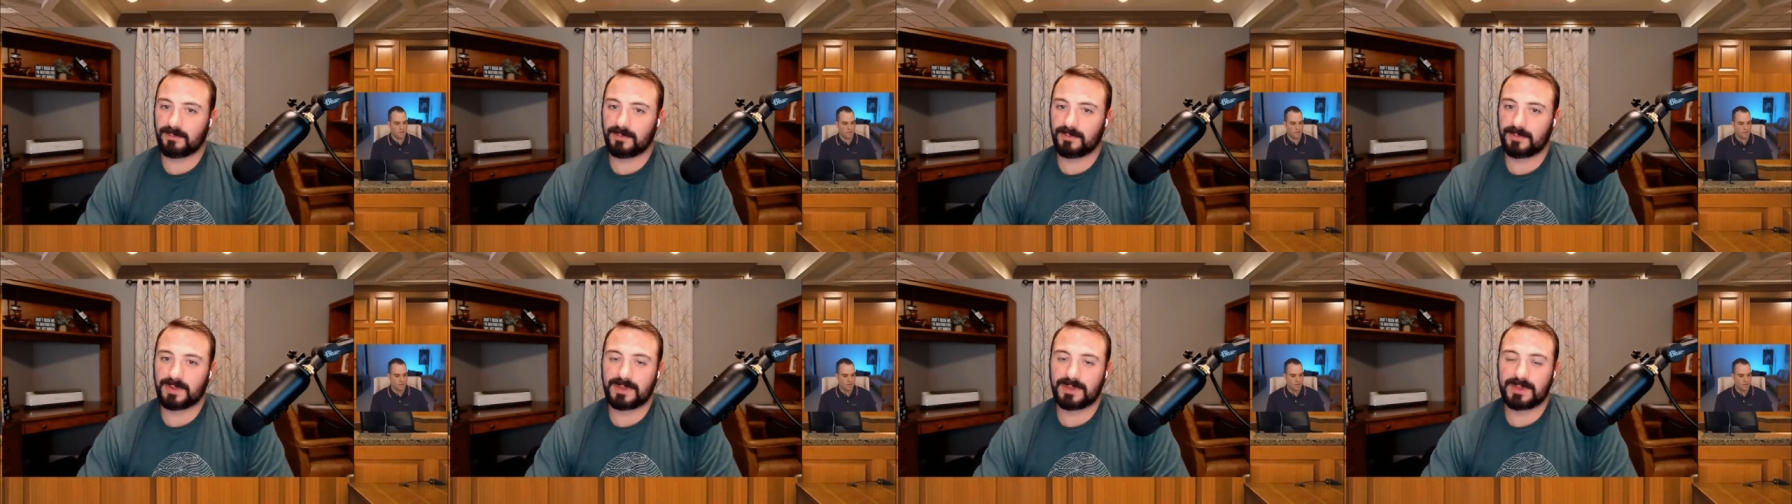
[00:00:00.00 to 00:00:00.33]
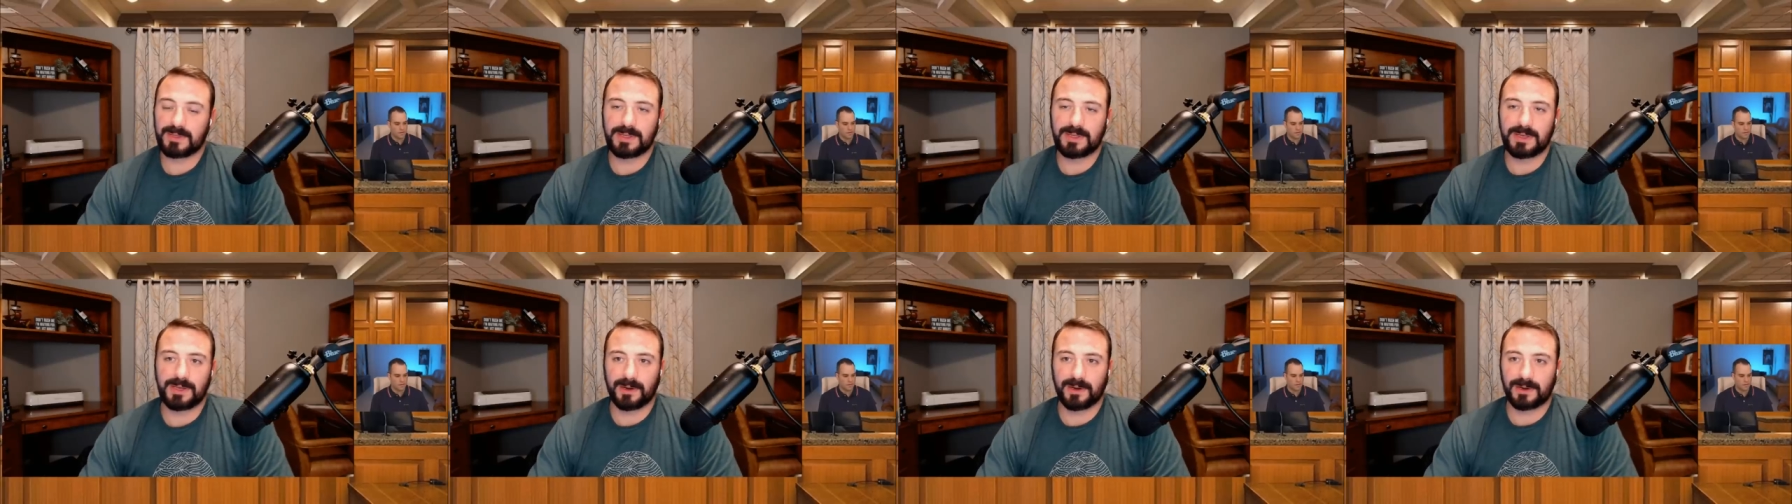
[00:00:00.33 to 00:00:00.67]

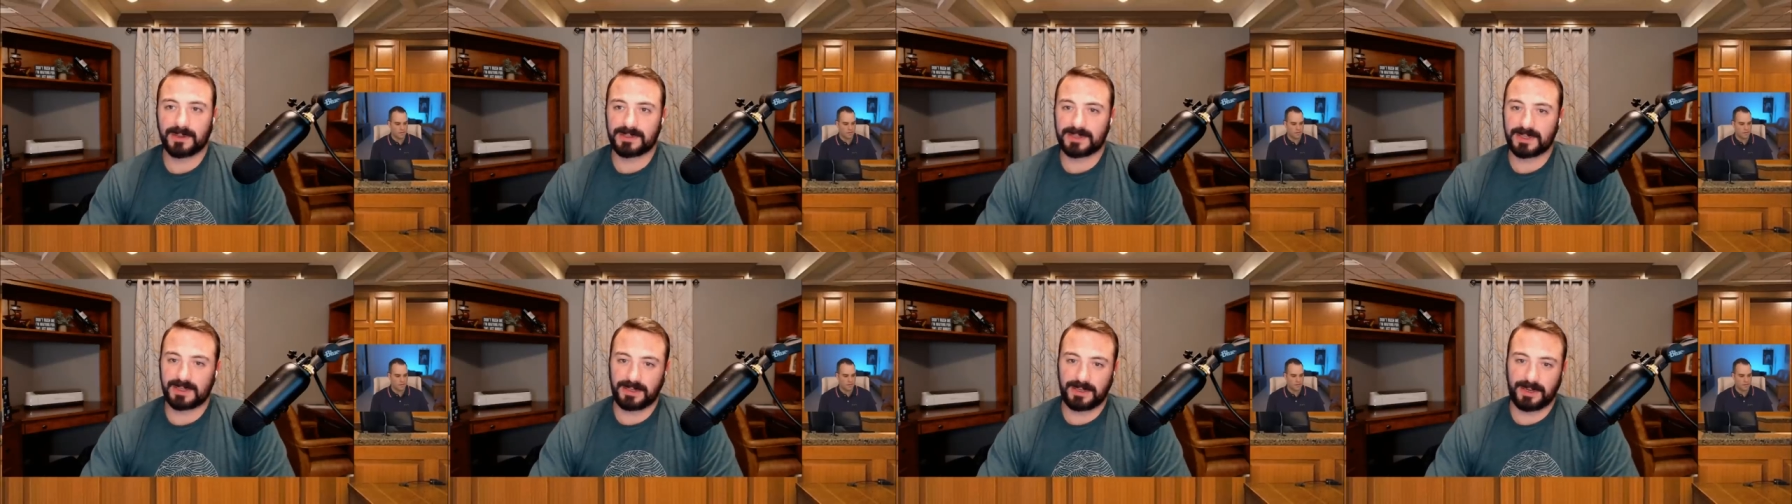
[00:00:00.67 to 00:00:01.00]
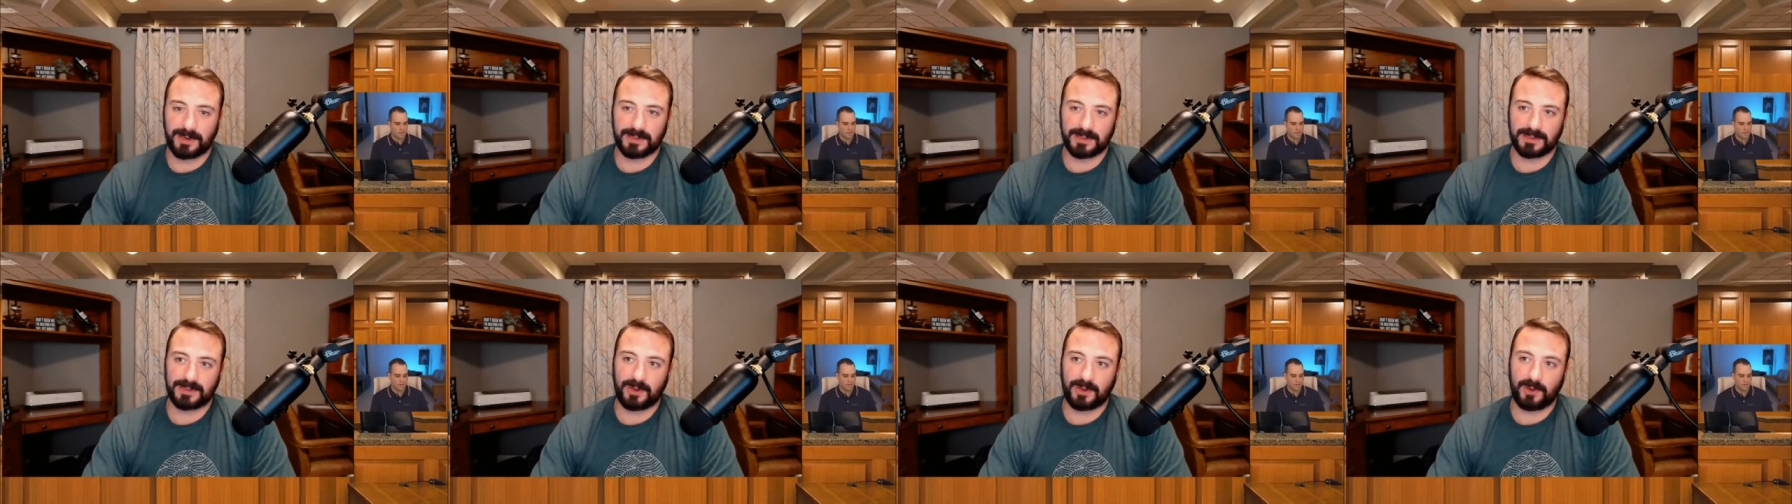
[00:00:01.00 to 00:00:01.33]
years and
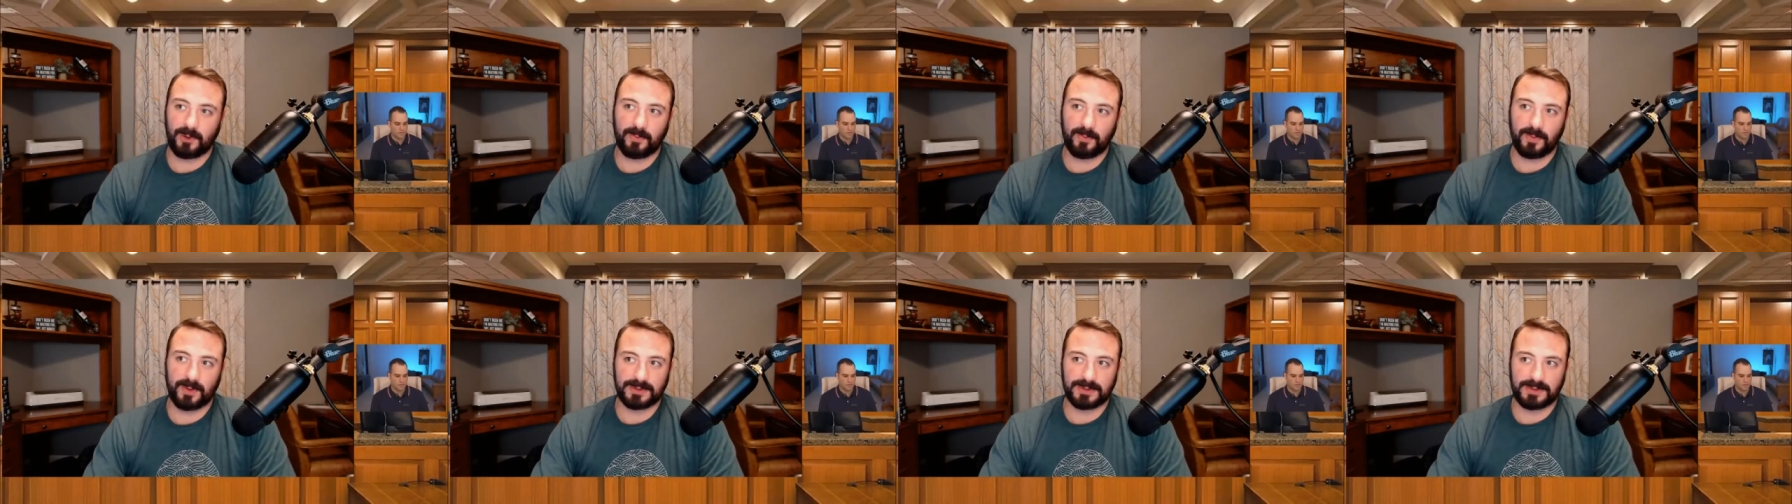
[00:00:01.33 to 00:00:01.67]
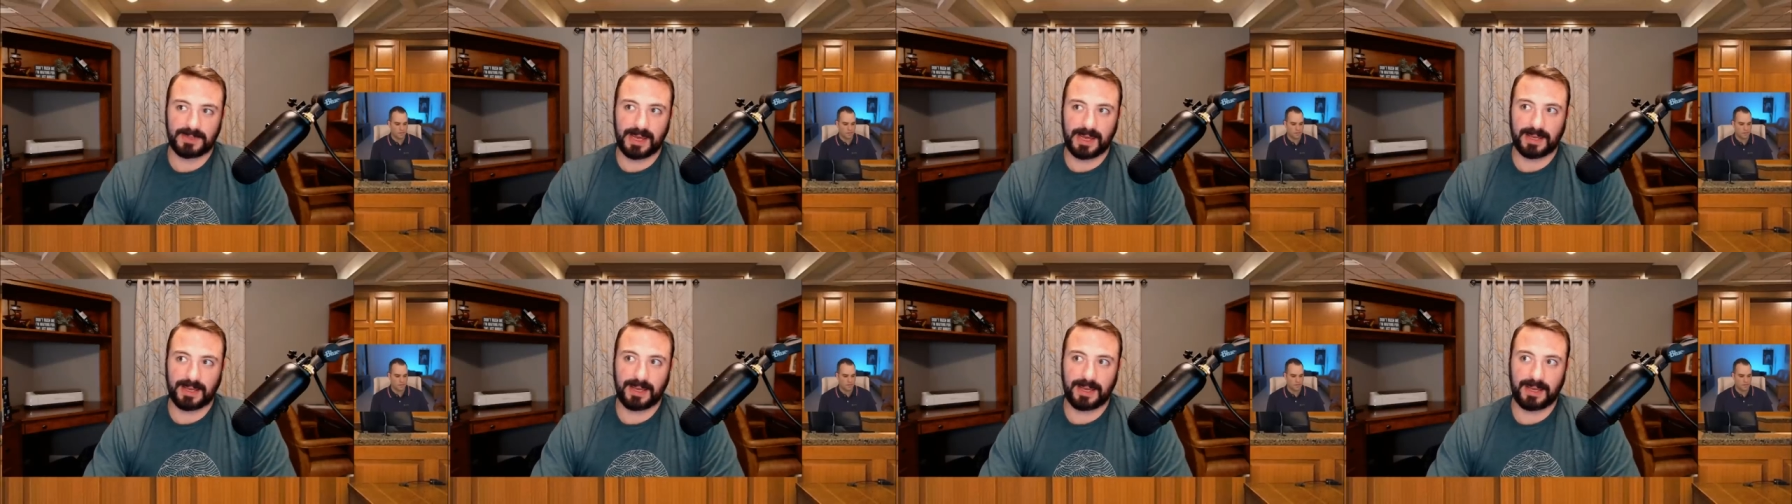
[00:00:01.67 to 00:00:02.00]
years, over a
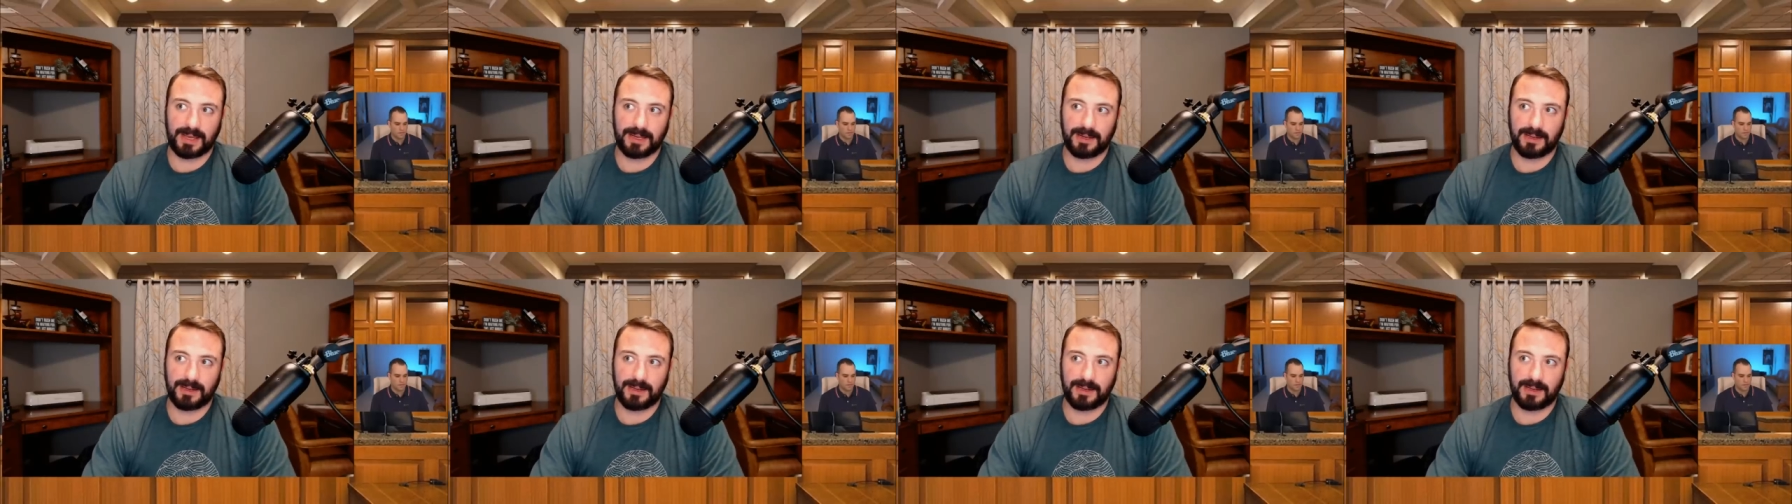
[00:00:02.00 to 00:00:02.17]
decade